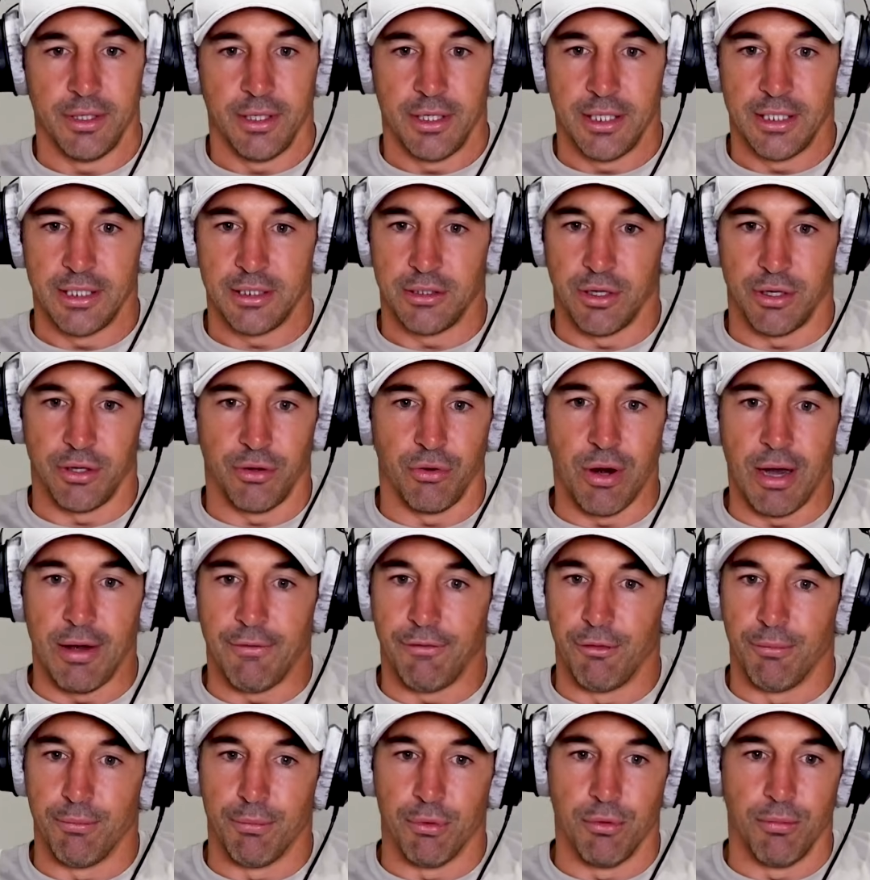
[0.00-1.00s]
He's got a great
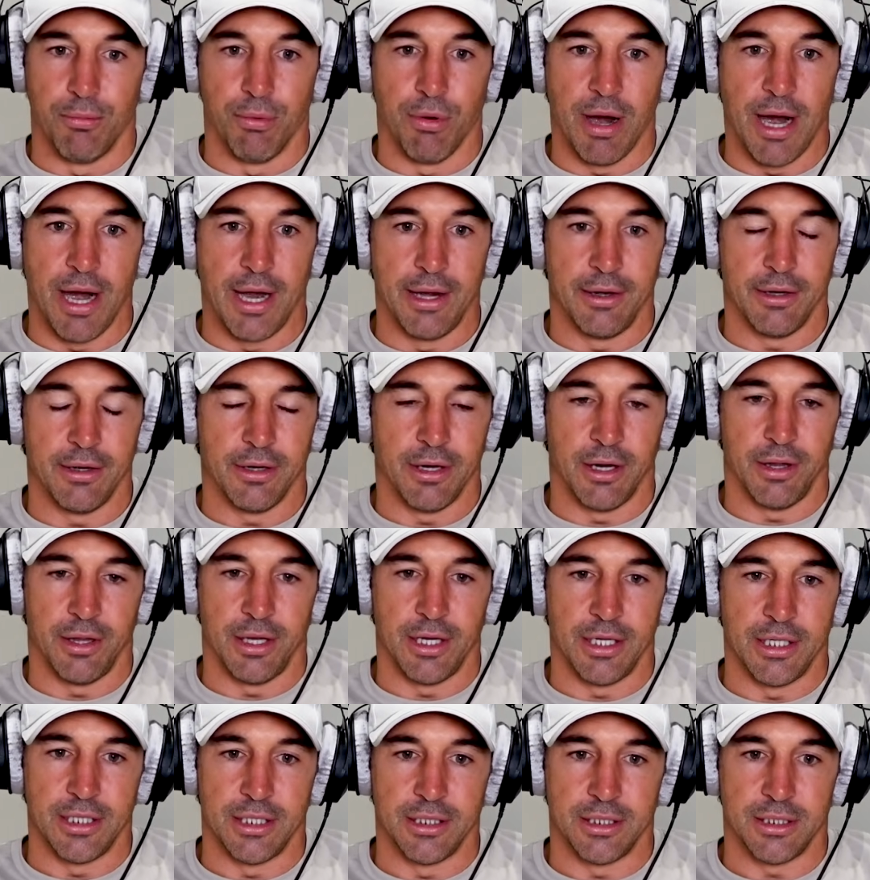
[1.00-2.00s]
football brain. I
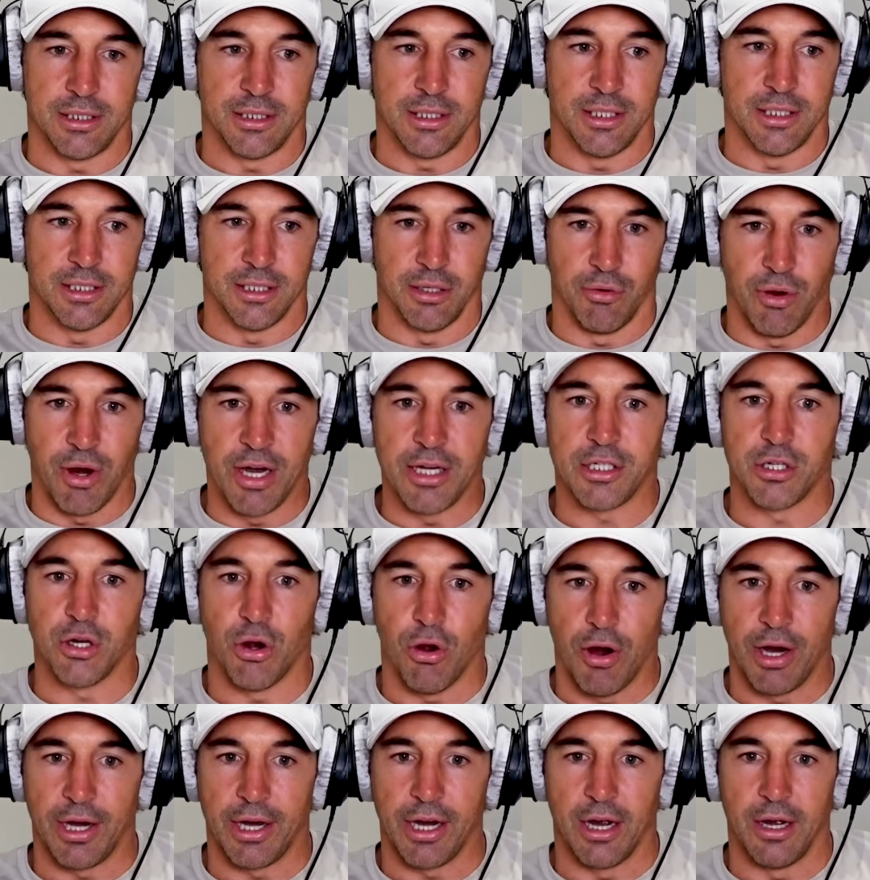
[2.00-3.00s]
think he's a great
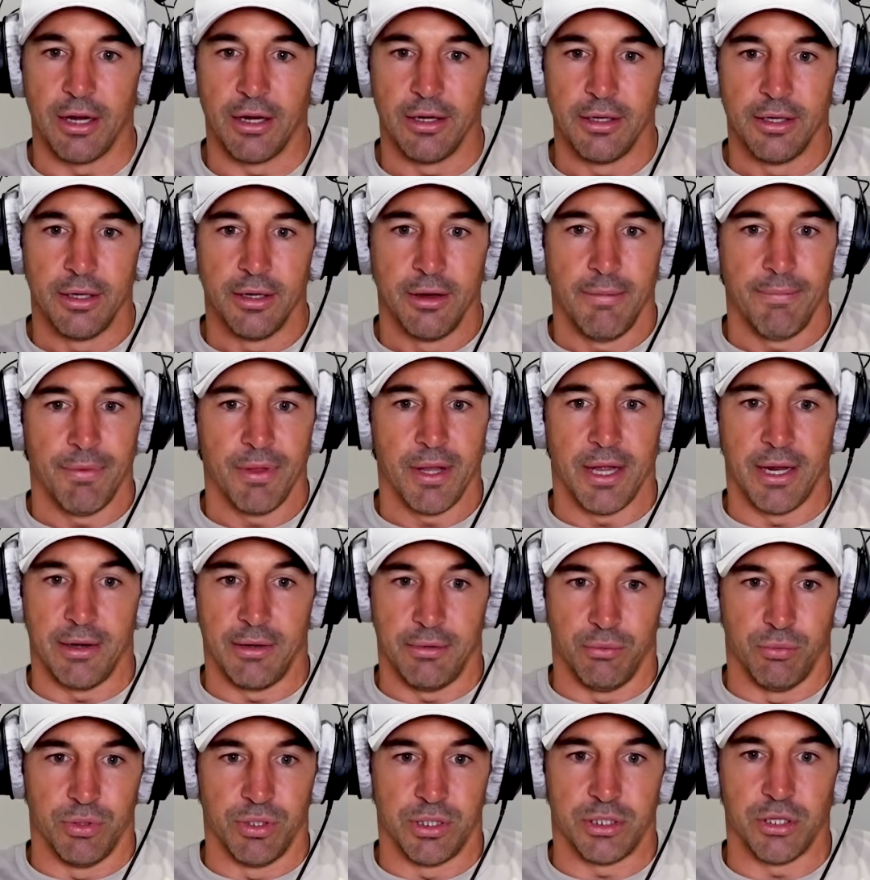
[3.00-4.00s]
Tiger,
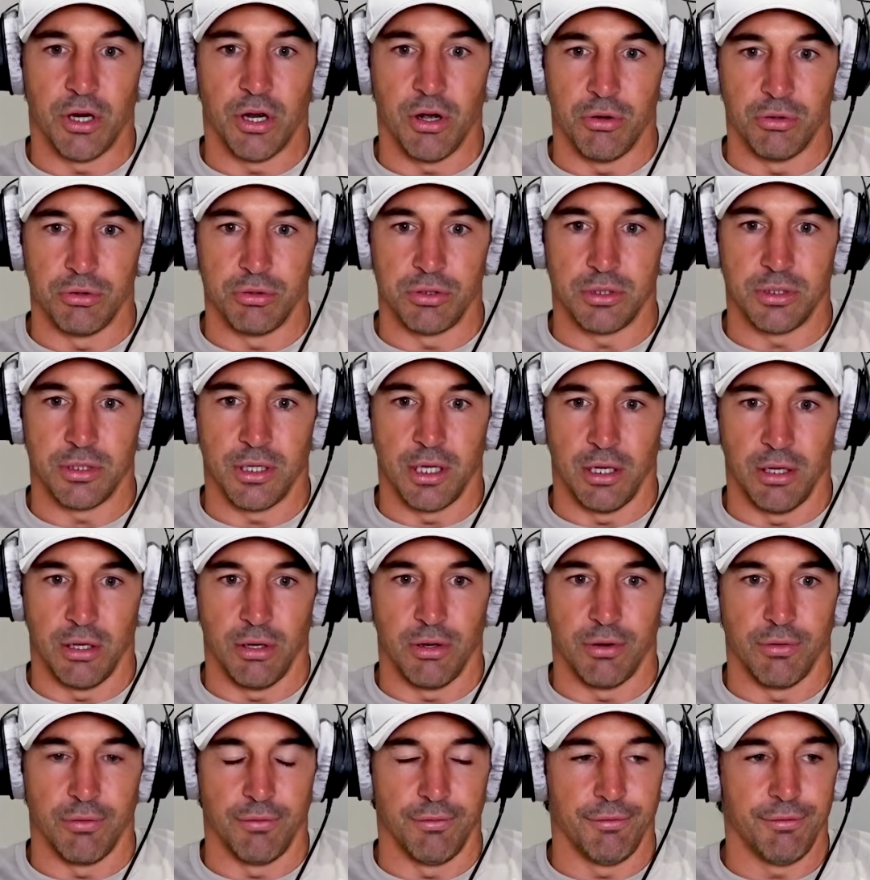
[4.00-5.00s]
which holds a
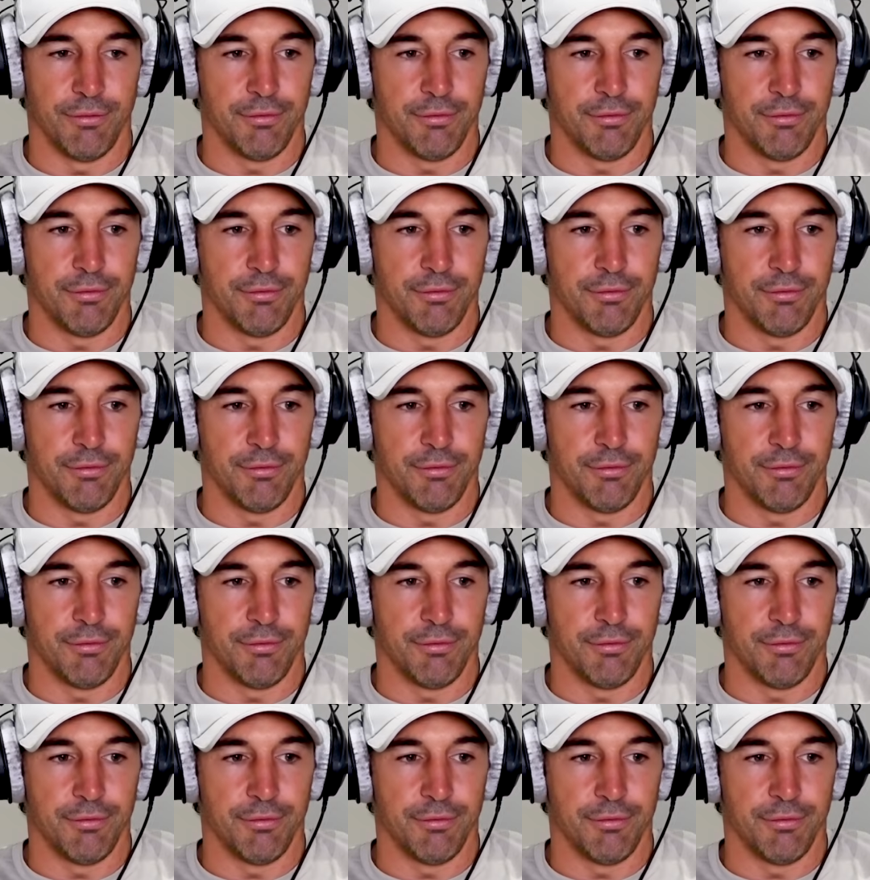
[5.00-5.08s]
lot of